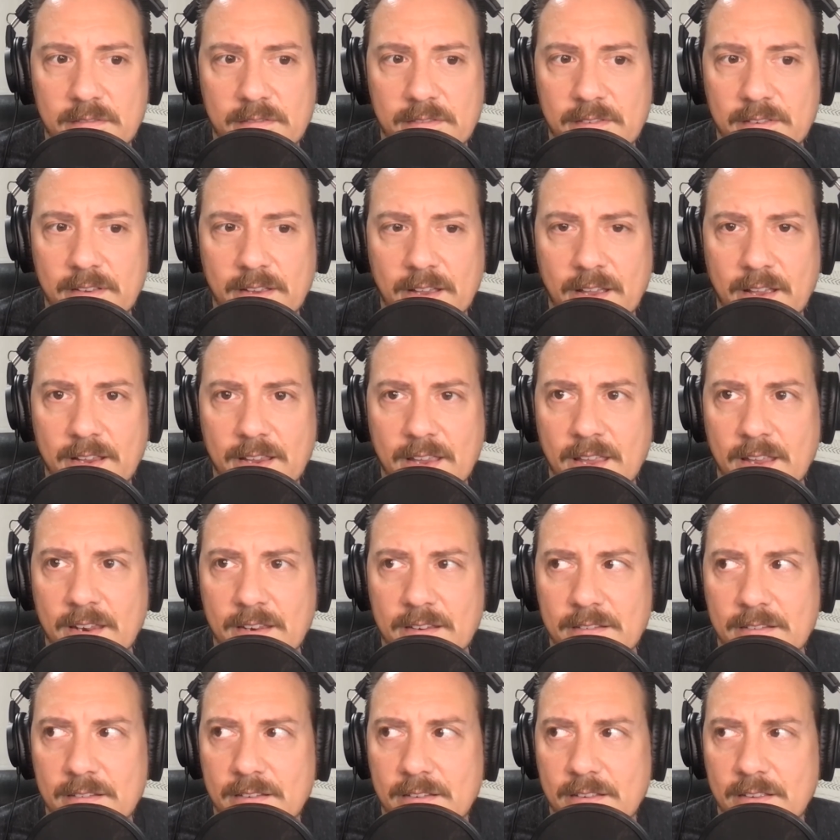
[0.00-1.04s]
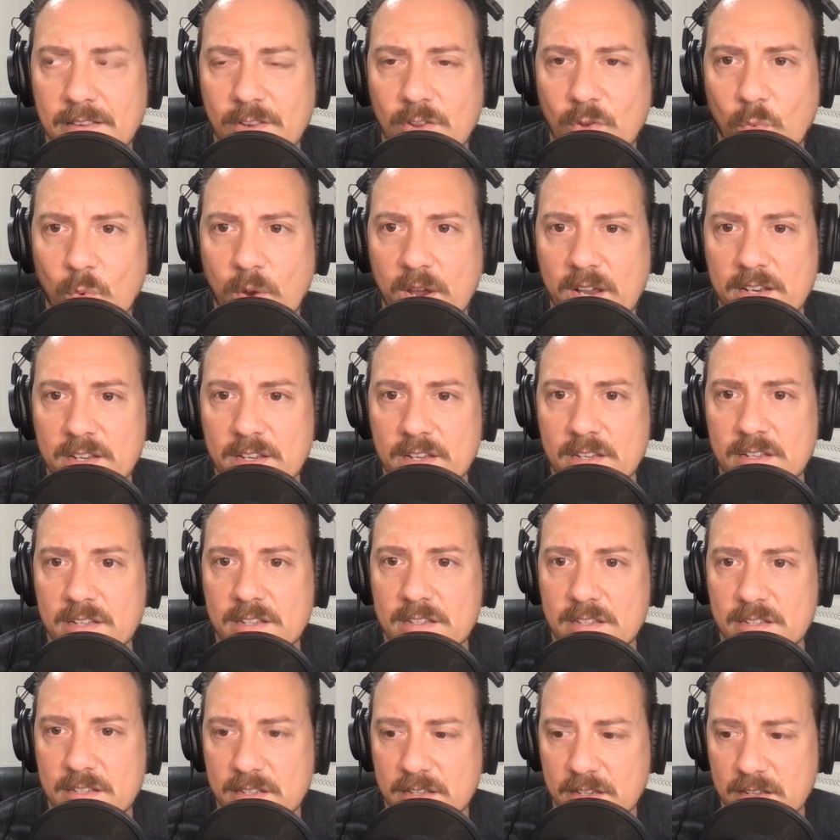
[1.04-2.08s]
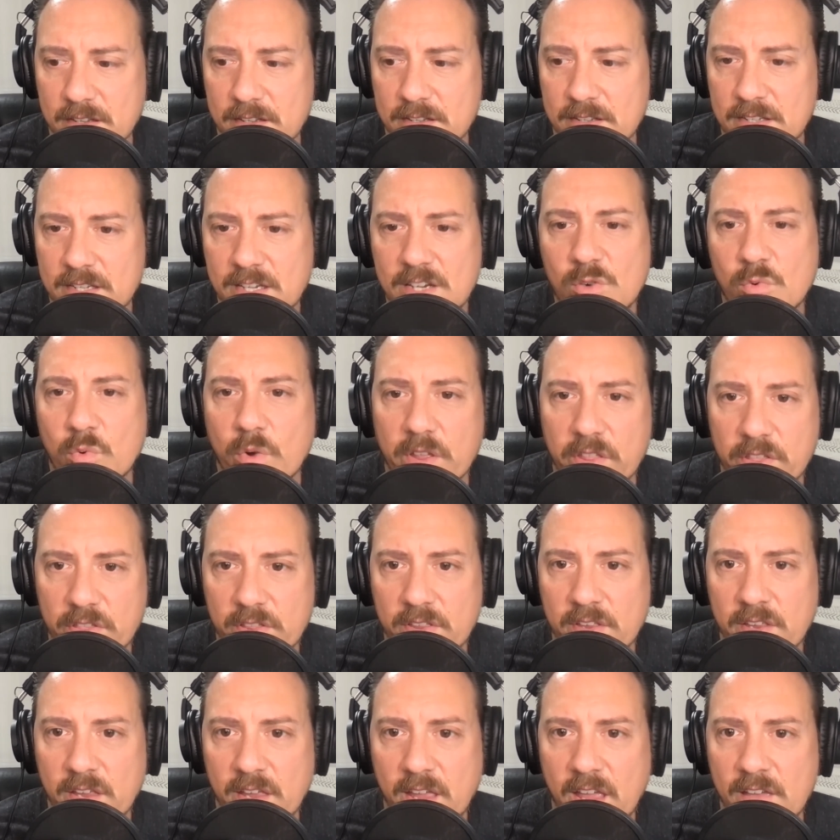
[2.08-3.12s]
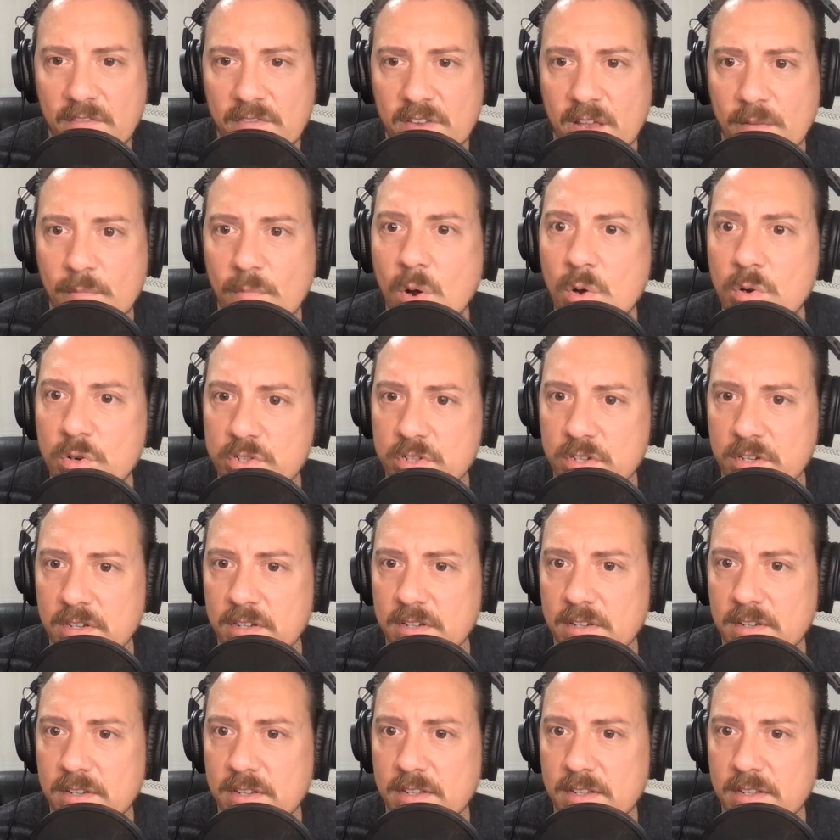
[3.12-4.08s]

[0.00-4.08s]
again, the way to deal with a heavy emotion.